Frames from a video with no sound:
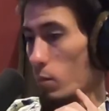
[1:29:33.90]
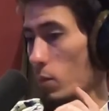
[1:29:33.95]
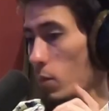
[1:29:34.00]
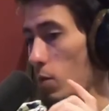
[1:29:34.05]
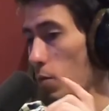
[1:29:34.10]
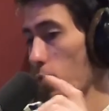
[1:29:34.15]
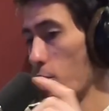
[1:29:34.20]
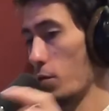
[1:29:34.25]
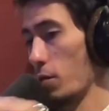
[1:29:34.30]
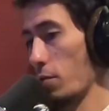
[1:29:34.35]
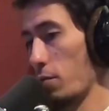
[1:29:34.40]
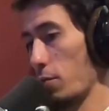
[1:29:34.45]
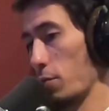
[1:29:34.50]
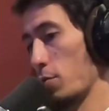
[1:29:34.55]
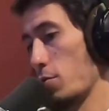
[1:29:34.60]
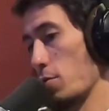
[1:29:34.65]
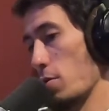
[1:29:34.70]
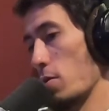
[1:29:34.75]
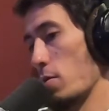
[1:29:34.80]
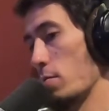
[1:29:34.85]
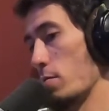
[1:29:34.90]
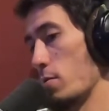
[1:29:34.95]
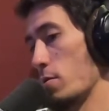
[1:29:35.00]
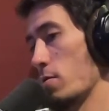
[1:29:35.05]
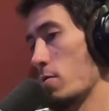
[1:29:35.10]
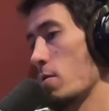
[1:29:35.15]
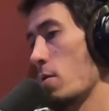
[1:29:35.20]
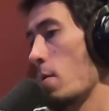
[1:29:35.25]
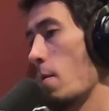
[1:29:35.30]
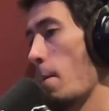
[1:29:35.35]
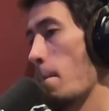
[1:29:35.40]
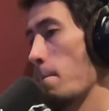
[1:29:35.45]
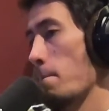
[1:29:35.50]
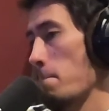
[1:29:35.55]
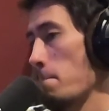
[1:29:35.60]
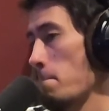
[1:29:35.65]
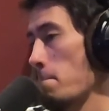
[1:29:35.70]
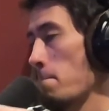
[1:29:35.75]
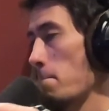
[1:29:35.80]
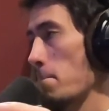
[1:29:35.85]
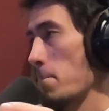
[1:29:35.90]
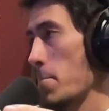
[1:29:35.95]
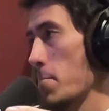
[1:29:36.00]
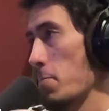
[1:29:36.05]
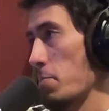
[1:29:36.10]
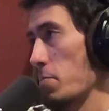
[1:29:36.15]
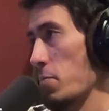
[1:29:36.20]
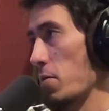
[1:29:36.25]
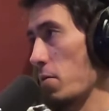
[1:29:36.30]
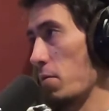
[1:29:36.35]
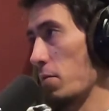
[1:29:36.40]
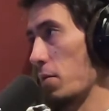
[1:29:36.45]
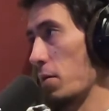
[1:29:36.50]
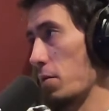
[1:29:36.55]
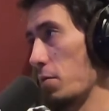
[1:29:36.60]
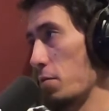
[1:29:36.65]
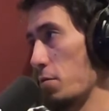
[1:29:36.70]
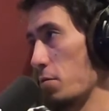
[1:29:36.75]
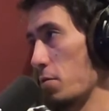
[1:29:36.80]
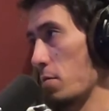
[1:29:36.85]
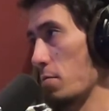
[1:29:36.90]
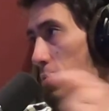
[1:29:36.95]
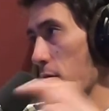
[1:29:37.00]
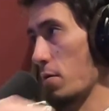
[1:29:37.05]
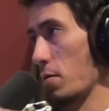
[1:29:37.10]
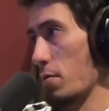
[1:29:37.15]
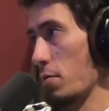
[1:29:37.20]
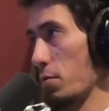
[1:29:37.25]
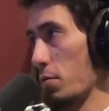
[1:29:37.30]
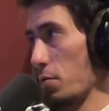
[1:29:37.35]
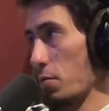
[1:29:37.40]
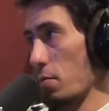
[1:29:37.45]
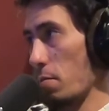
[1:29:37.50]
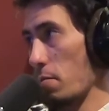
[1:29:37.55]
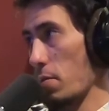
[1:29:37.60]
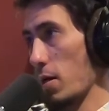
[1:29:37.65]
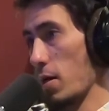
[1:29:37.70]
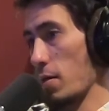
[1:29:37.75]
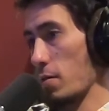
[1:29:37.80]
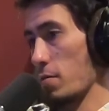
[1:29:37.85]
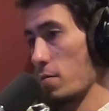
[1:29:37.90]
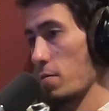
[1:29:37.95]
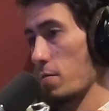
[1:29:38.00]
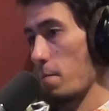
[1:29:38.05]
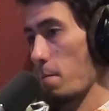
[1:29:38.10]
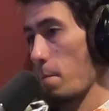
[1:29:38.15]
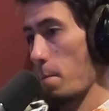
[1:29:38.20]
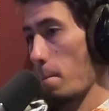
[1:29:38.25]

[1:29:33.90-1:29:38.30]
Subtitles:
Usually for drums, I've got the drums all going to a bus.